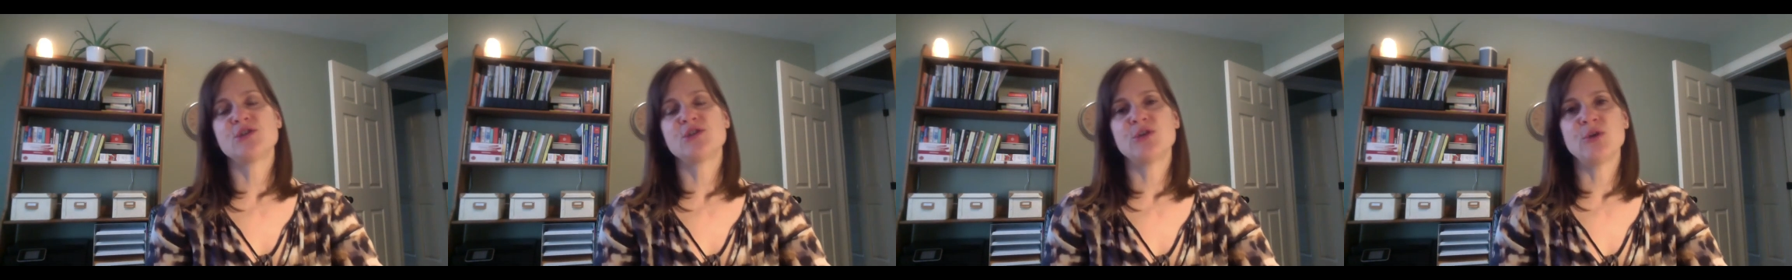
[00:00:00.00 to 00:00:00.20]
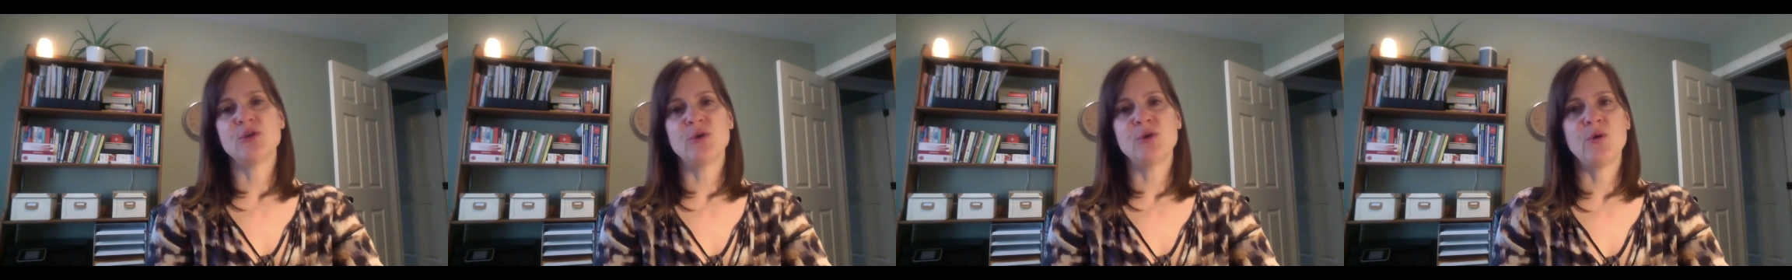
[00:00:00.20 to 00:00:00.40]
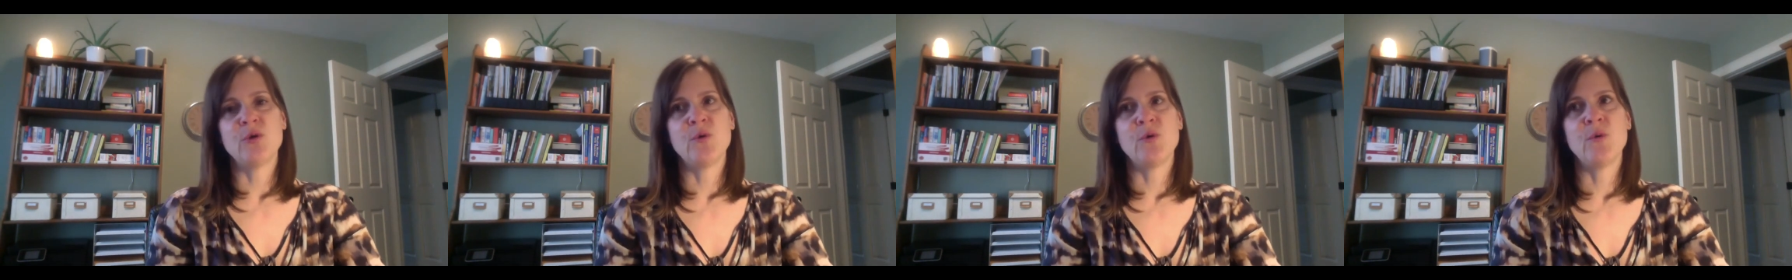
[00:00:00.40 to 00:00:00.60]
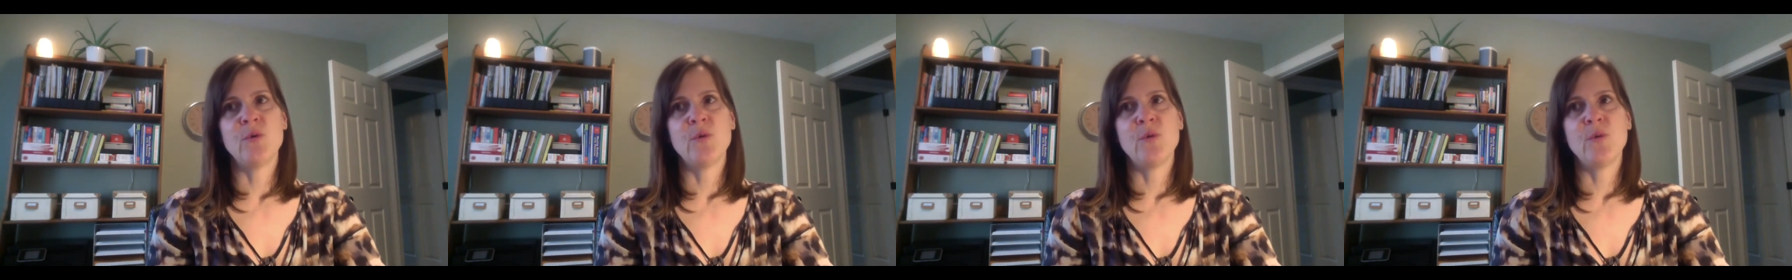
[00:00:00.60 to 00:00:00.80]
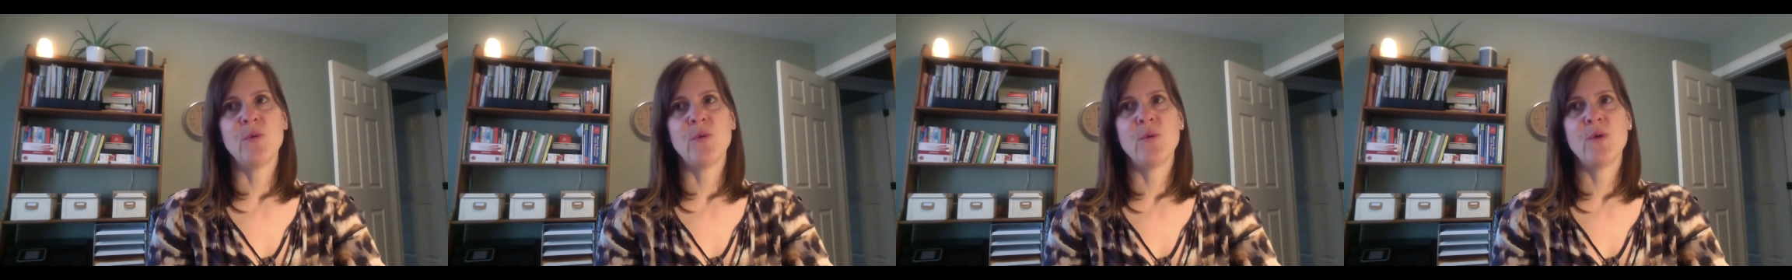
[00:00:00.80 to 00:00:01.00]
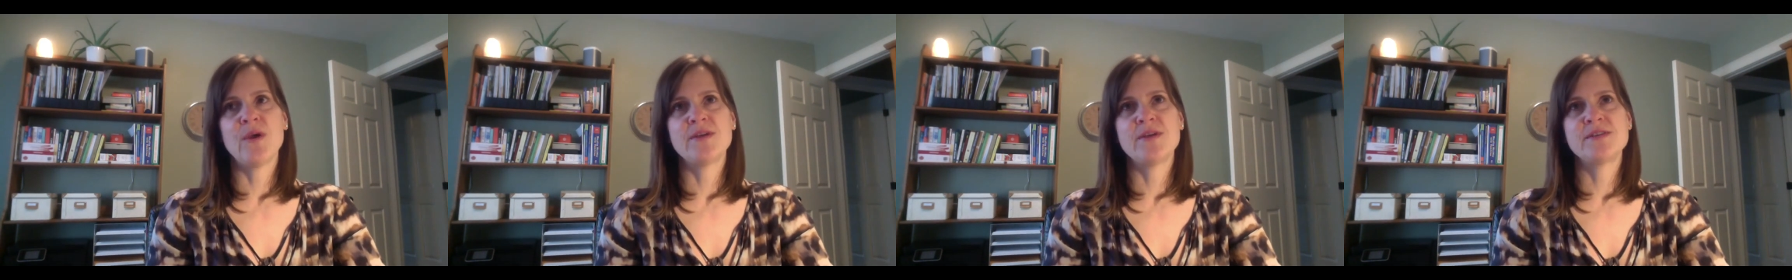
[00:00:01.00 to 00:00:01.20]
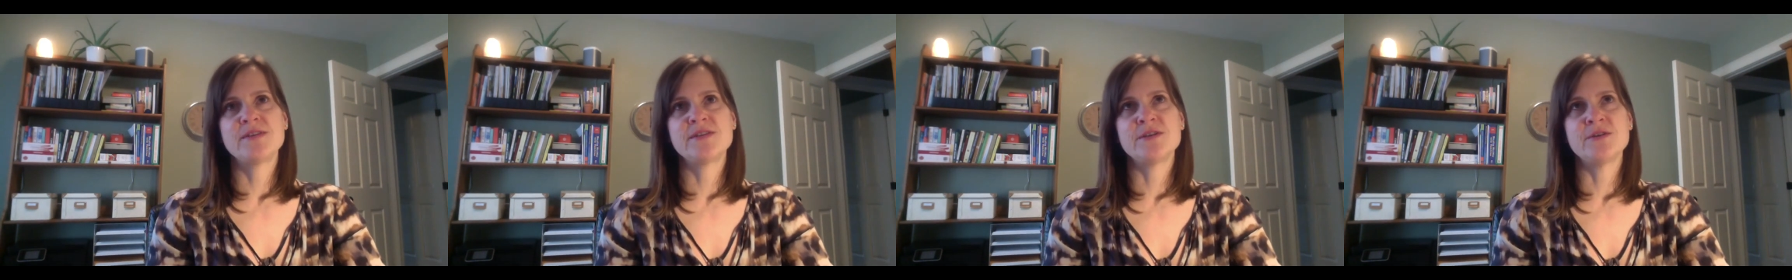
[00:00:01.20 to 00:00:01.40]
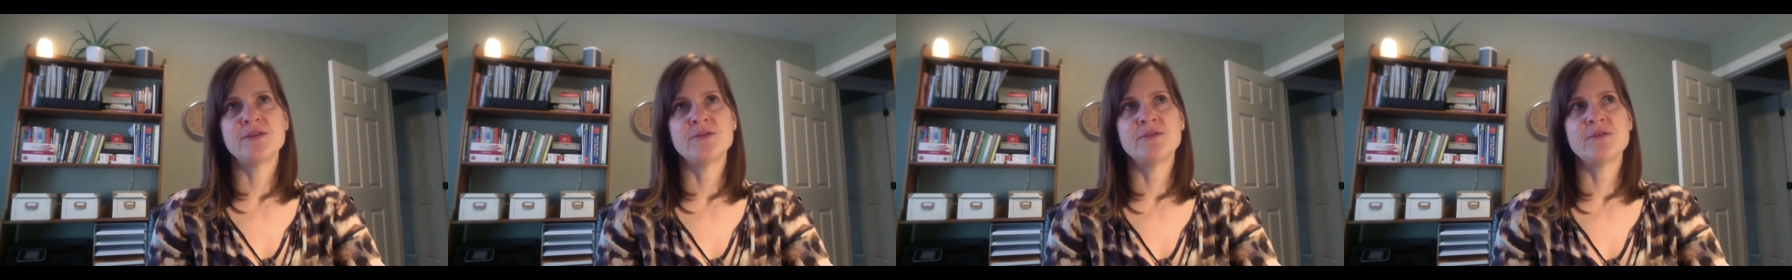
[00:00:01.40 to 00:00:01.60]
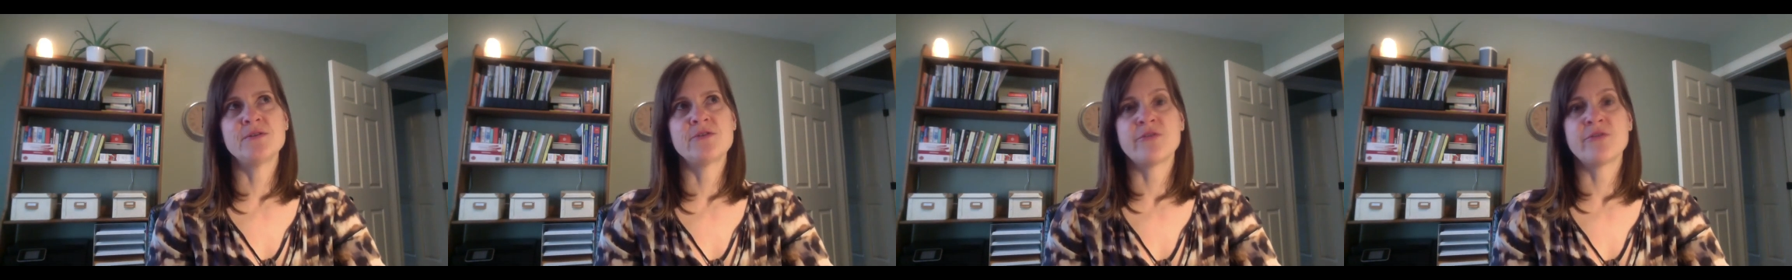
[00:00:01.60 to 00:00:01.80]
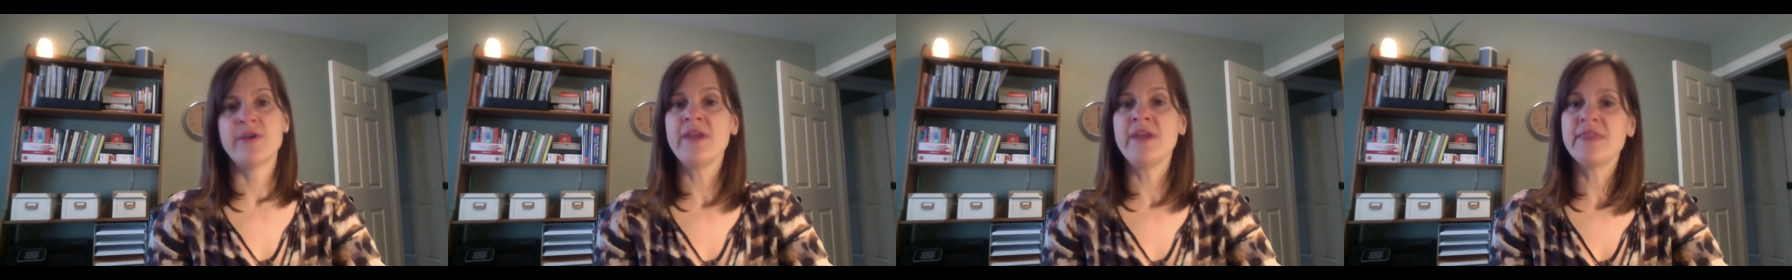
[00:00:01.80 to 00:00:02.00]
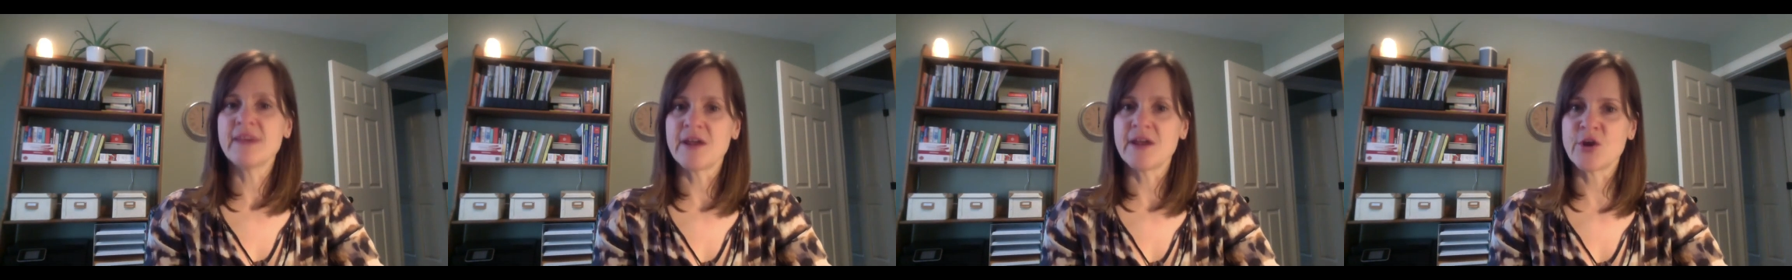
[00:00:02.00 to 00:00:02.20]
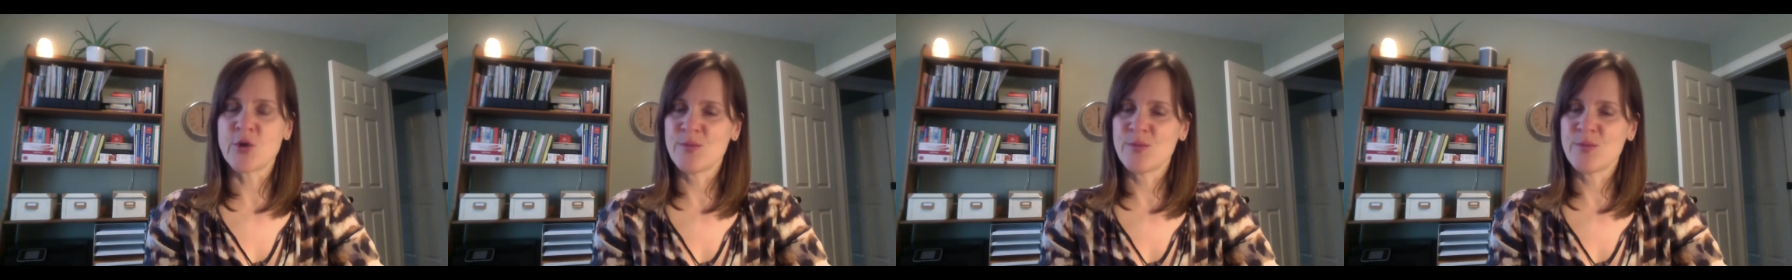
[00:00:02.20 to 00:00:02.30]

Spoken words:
to create that